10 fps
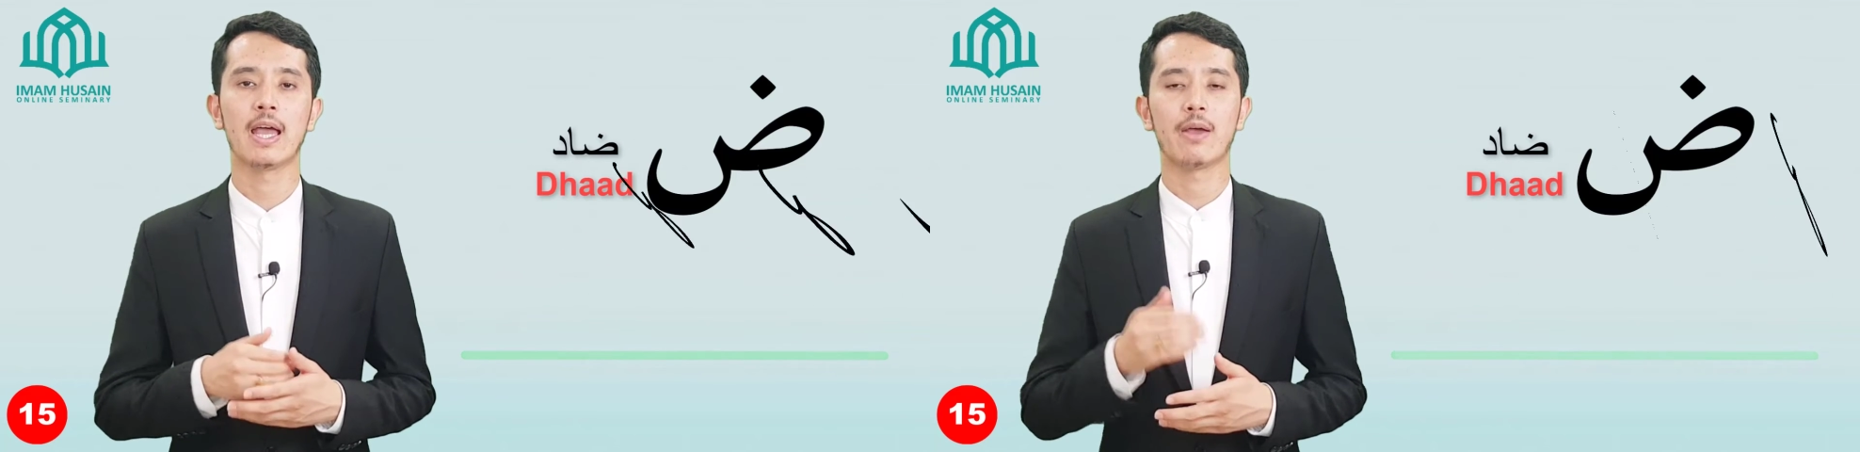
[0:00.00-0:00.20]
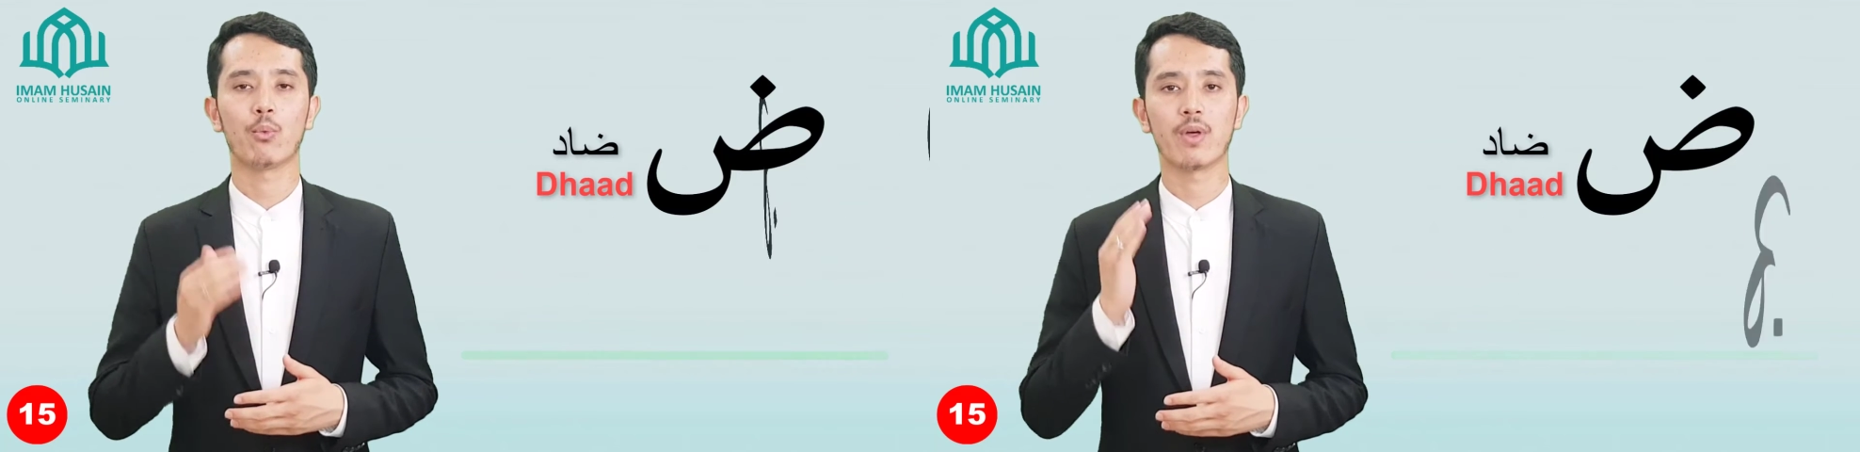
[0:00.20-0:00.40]

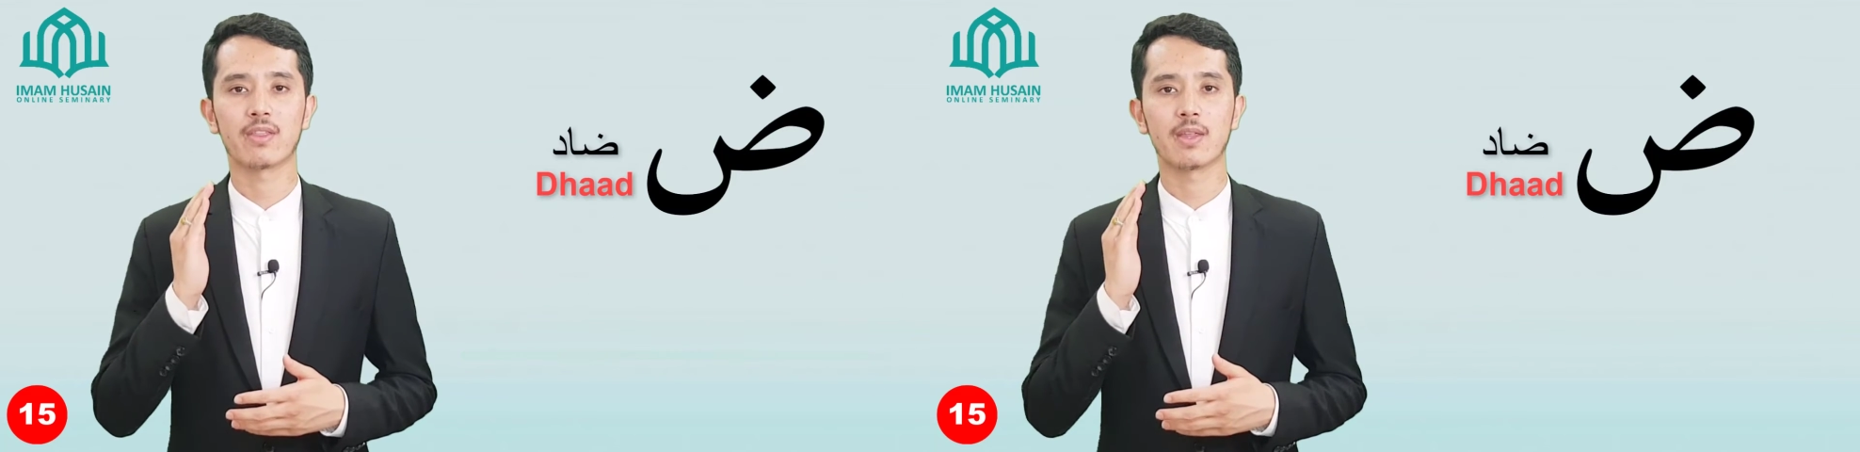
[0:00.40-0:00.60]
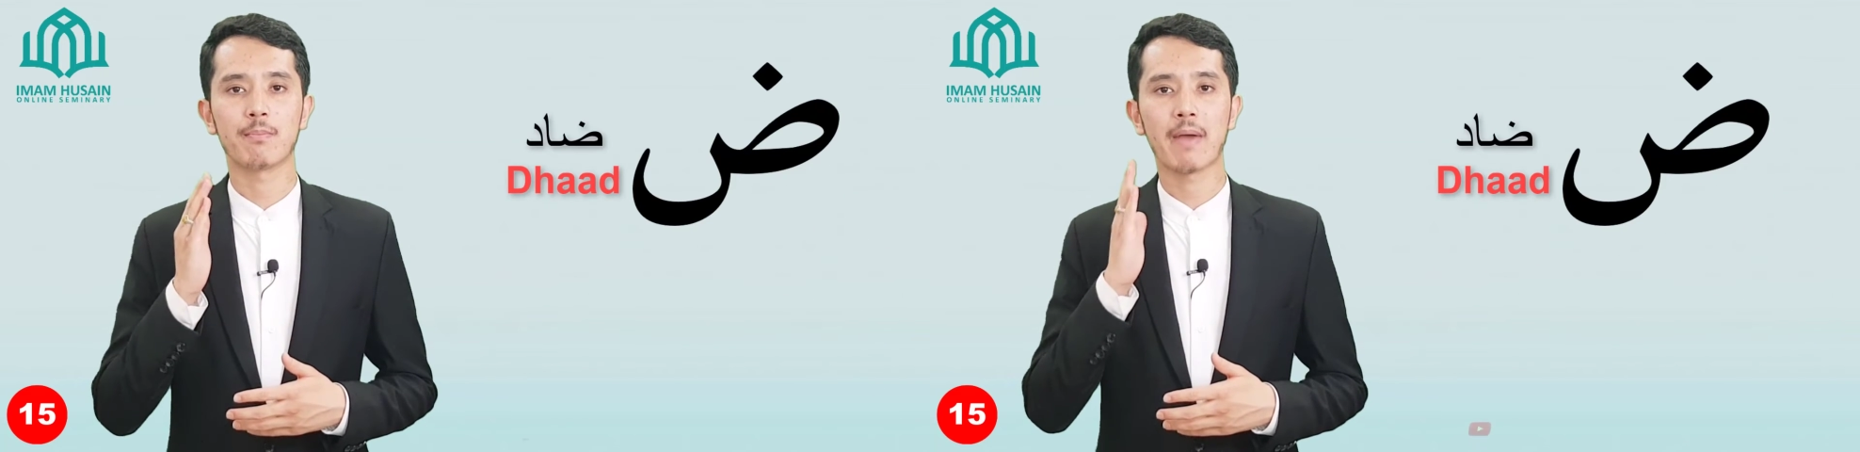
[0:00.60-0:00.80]
with
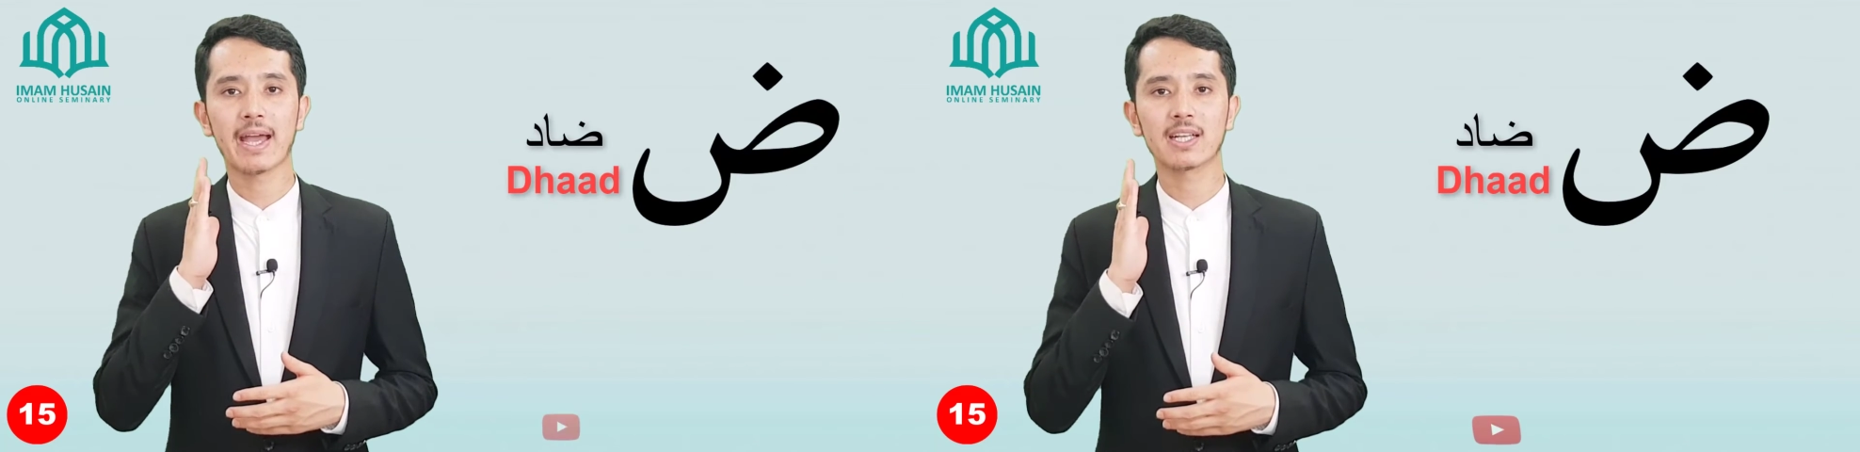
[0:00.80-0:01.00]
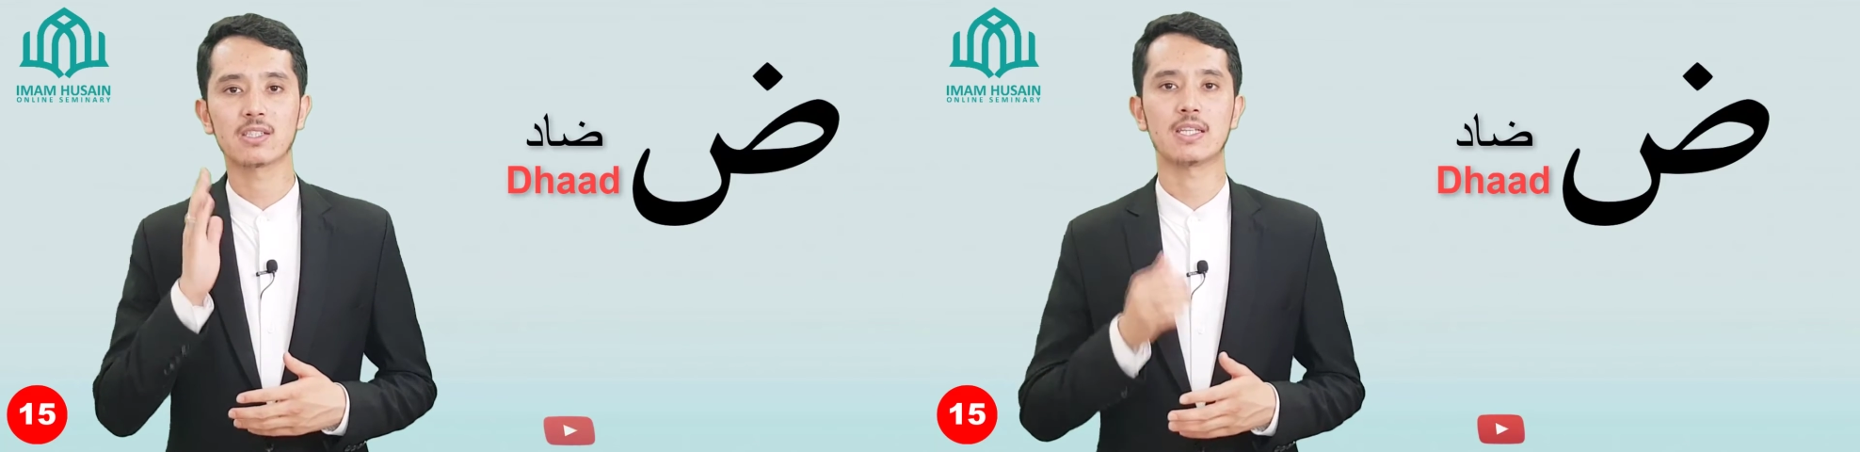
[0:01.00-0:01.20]
the
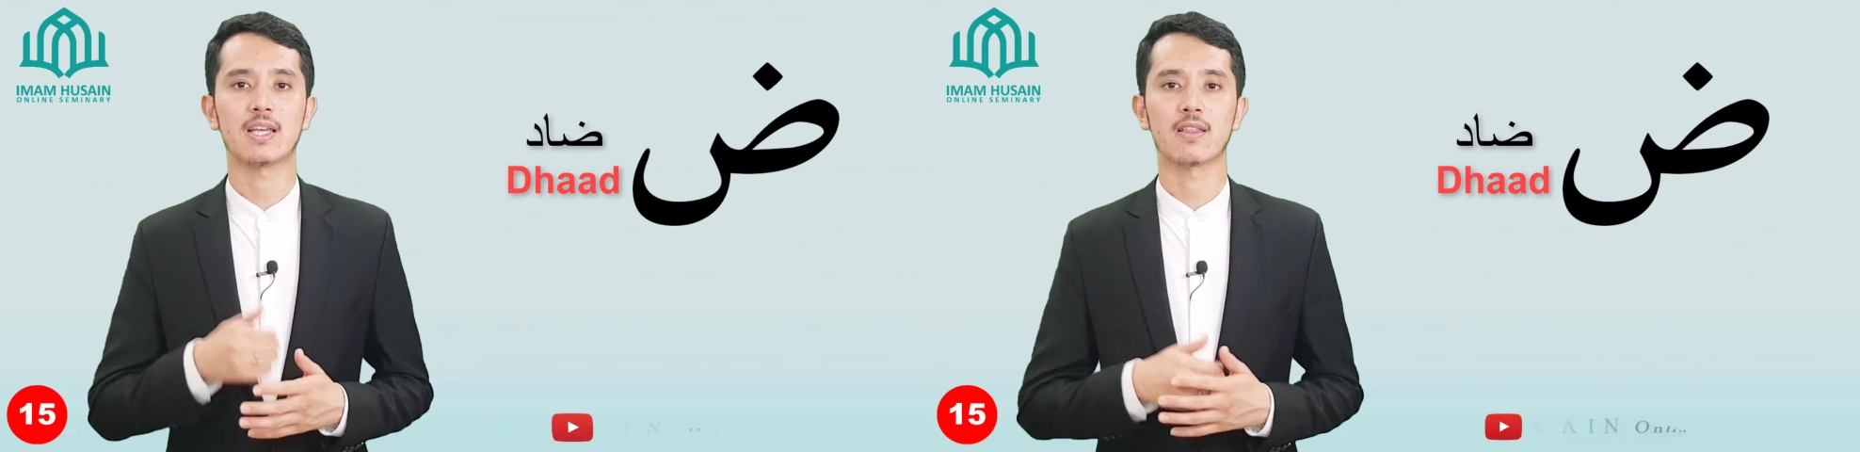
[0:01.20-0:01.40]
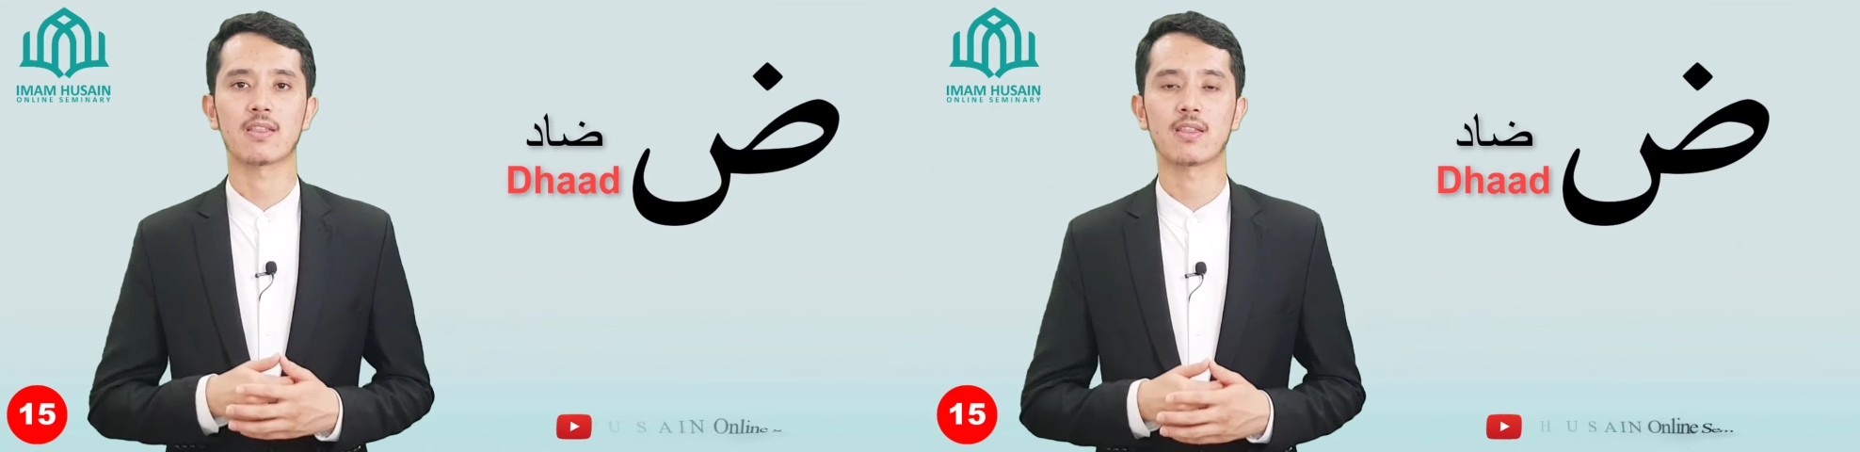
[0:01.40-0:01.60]
back
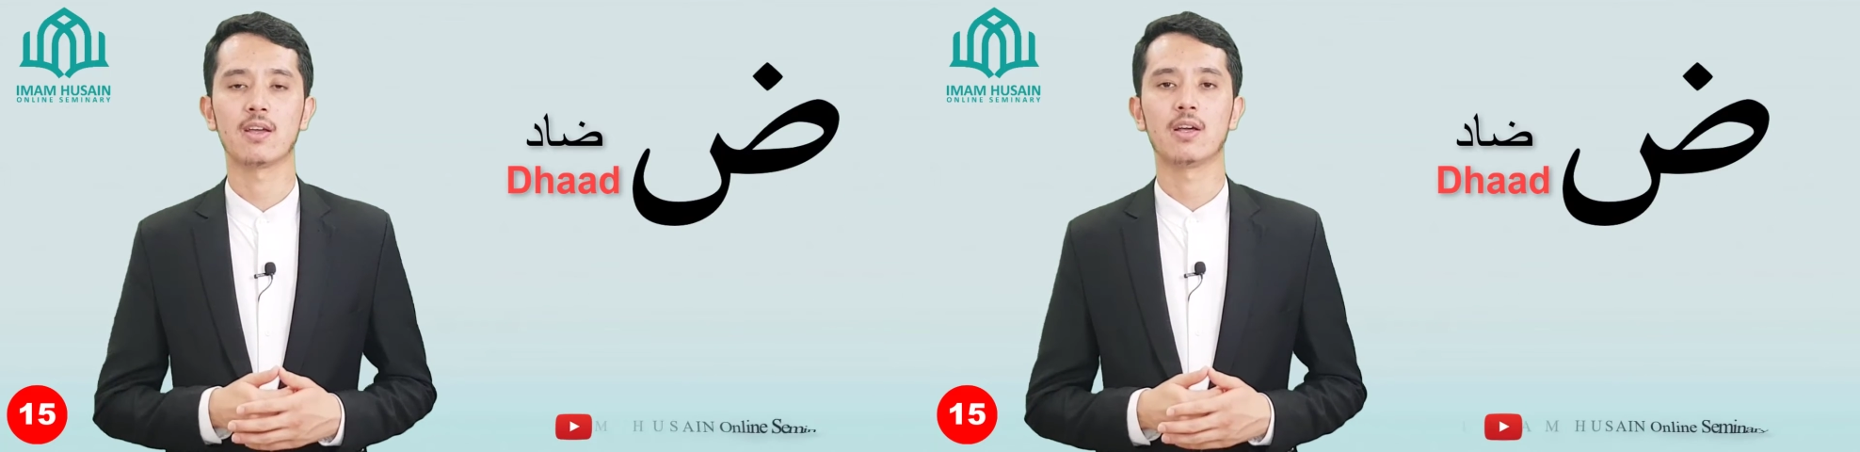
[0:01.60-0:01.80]
teeth